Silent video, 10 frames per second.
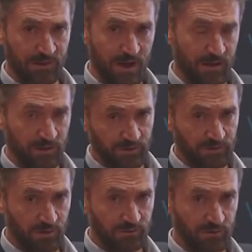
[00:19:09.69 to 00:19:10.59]
uh, the
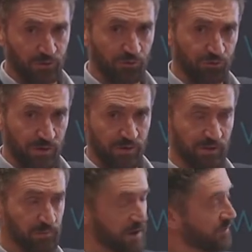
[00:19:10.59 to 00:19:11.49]
consultants who treat
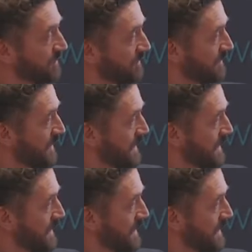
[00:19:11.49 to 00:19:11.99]
these patients